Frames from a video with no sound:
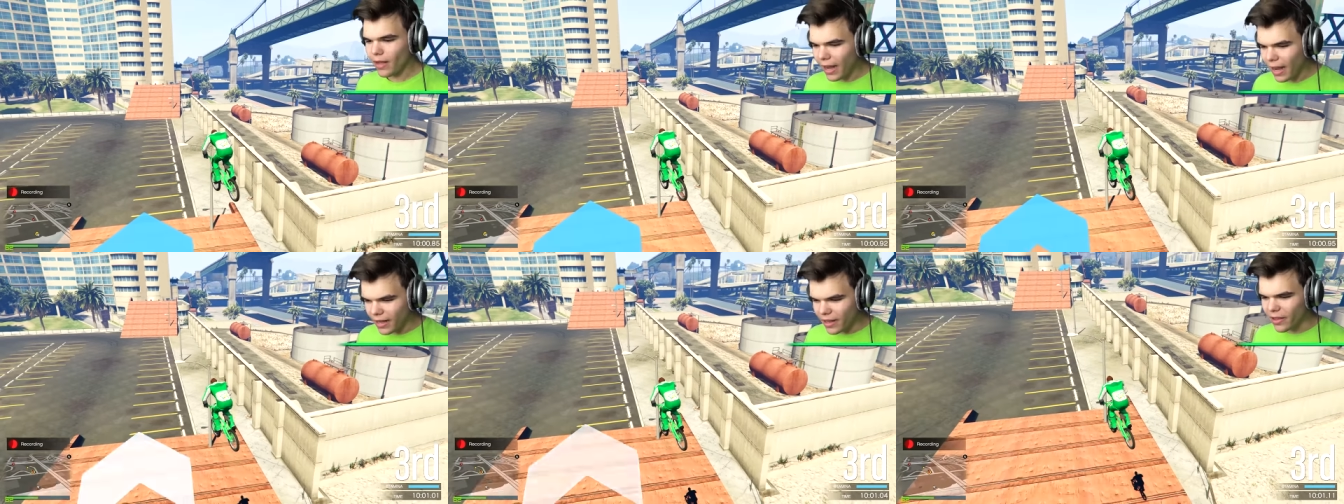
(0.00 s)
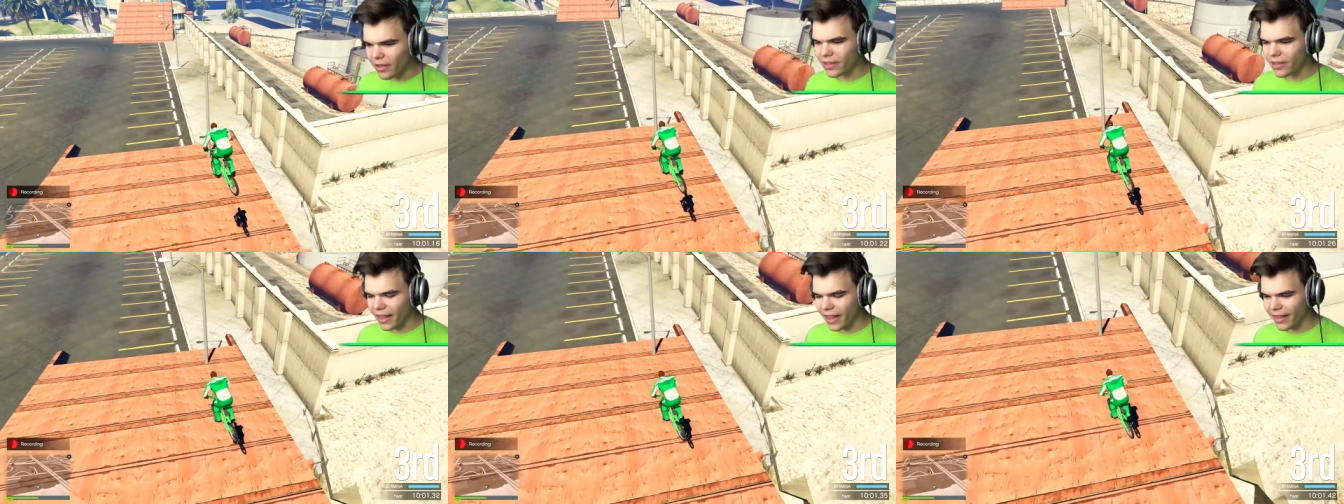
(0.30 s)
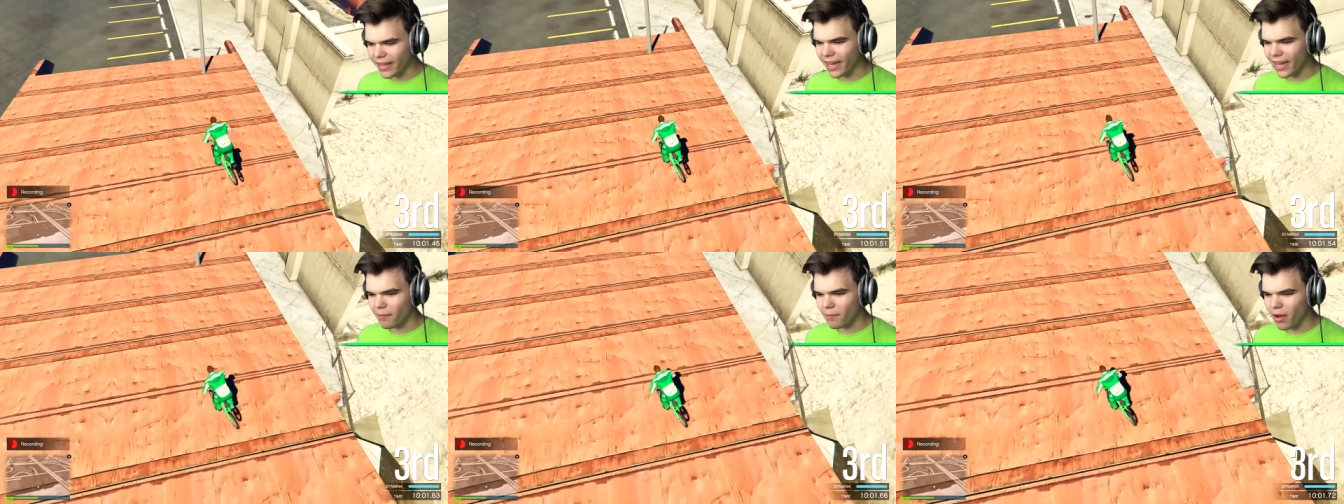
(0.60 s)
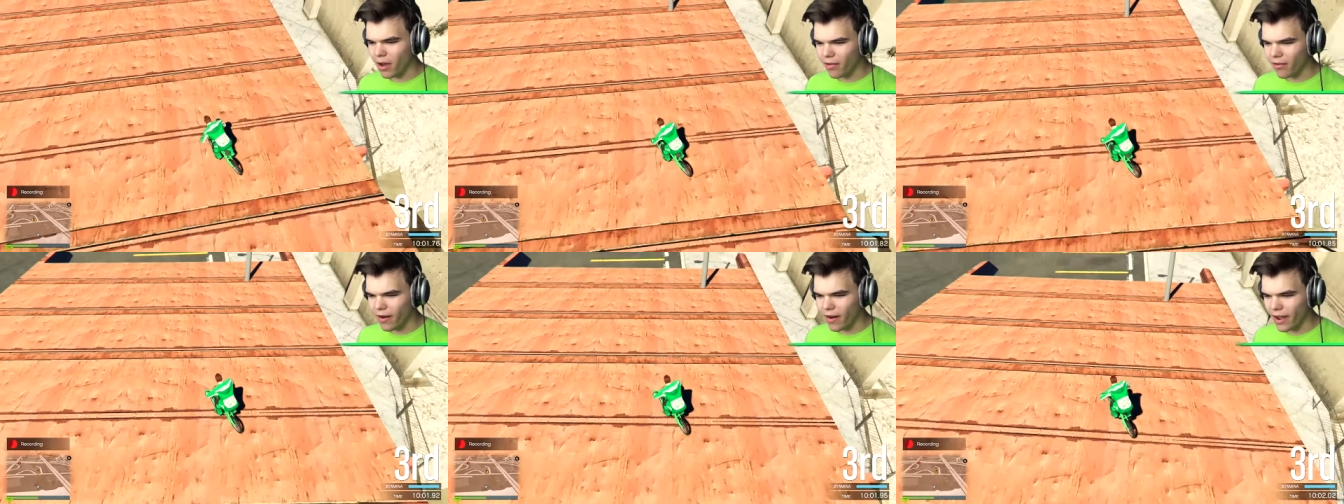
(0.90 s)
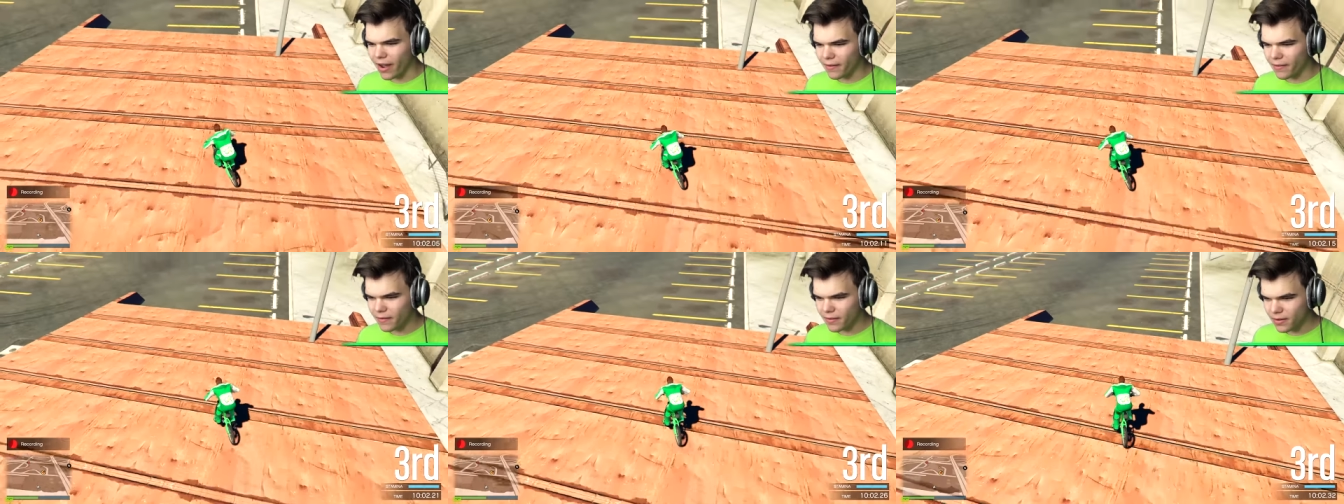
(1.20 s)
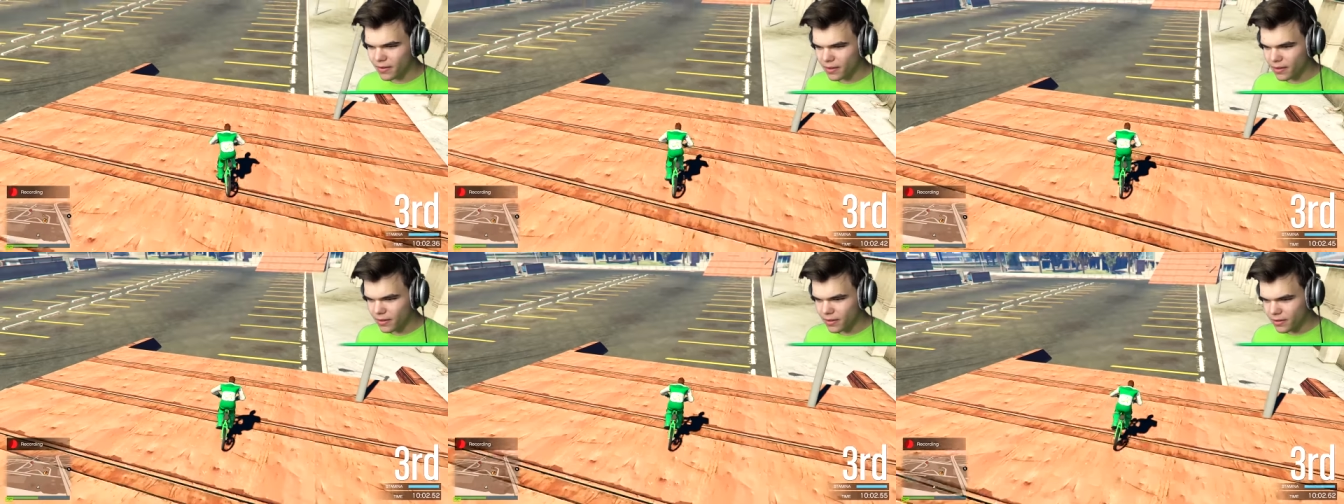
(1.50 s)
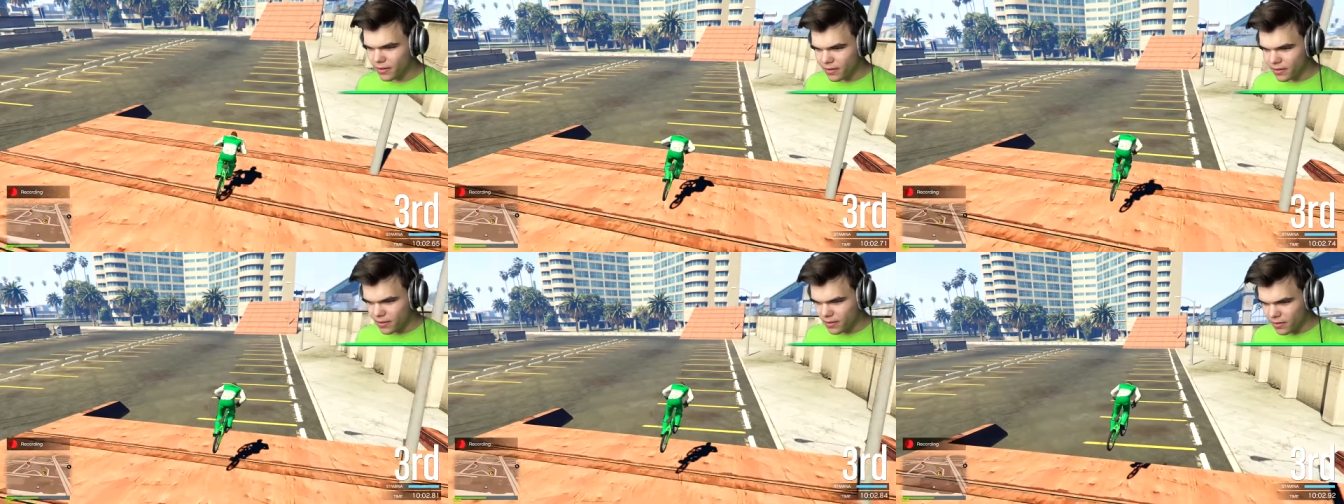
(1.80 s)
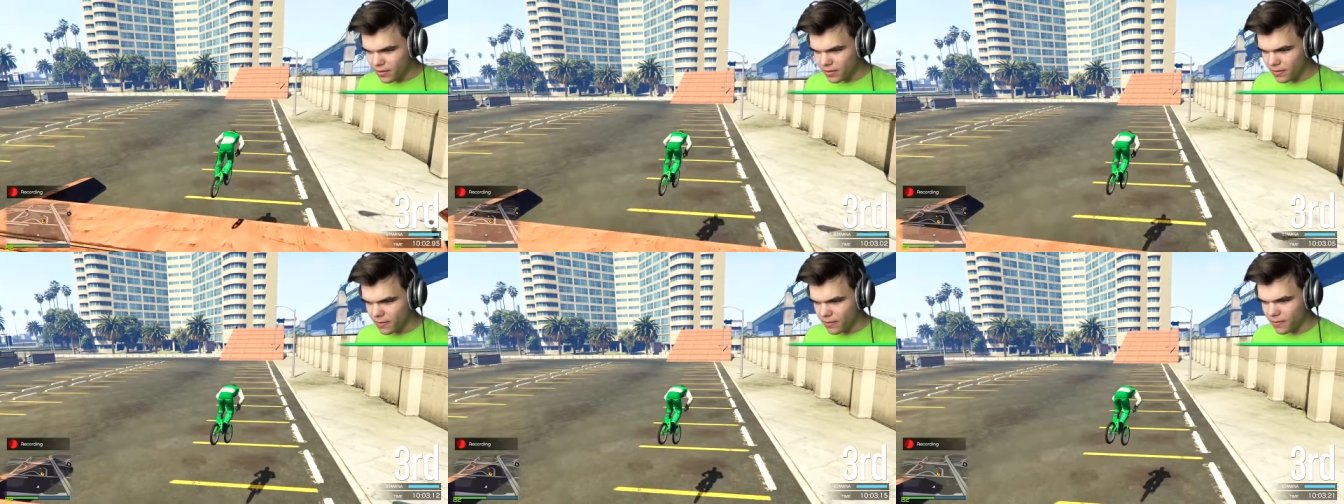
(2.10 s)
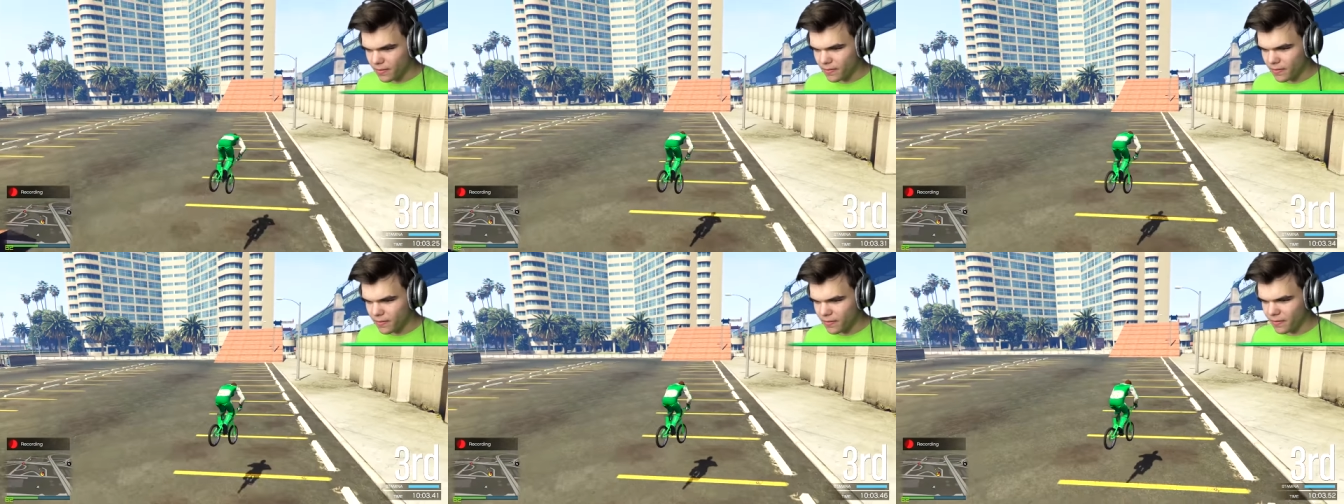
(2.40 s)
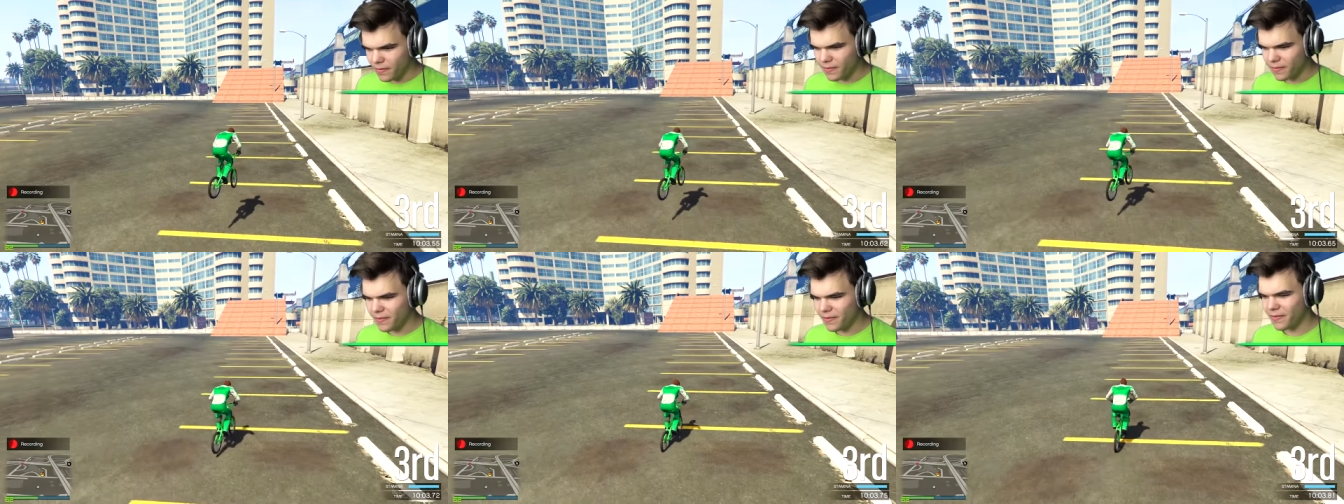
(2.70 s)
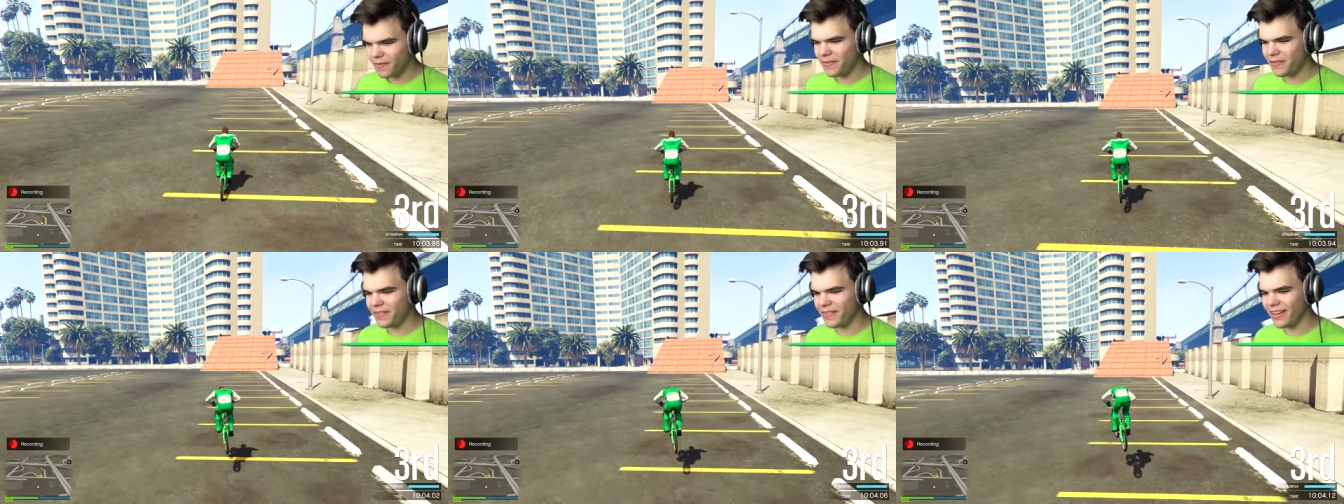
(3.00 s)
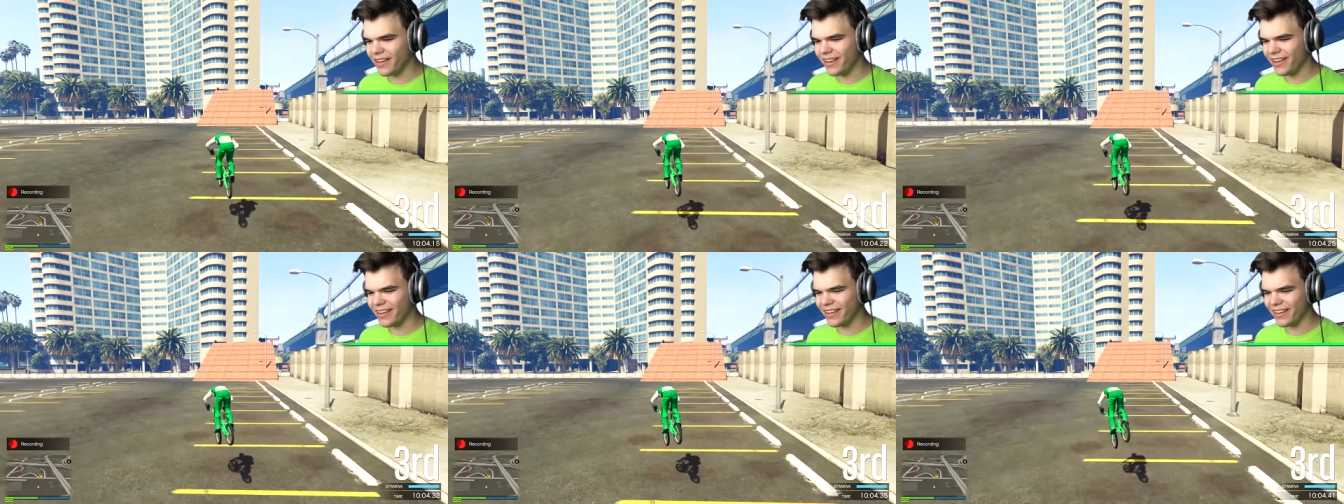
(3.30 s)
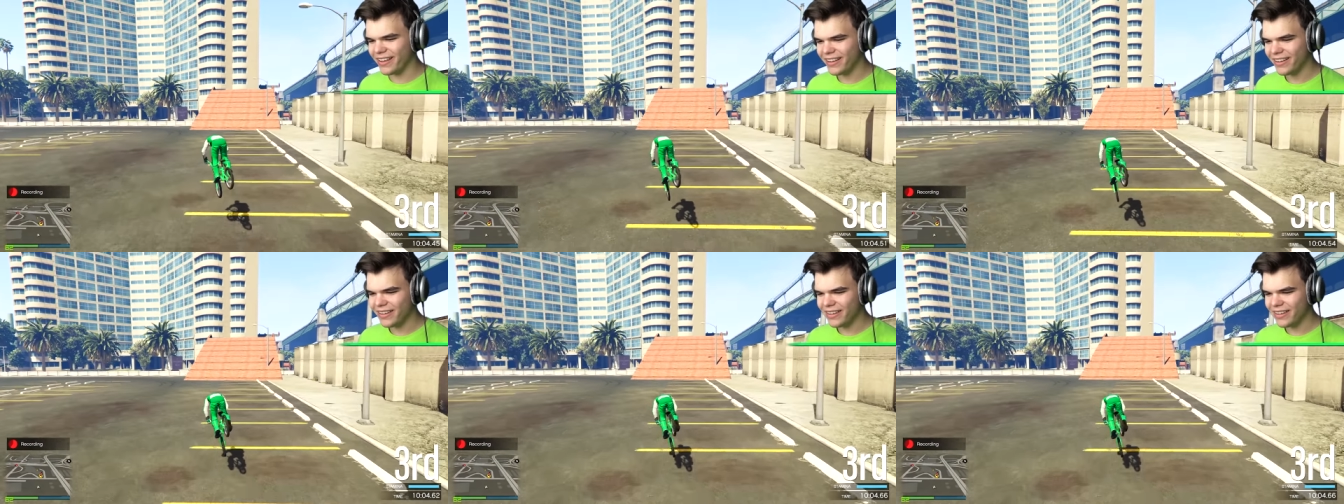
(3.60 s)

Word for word: I look like him, all right. You got the double chin. He's a, he's a, he's a nice guy.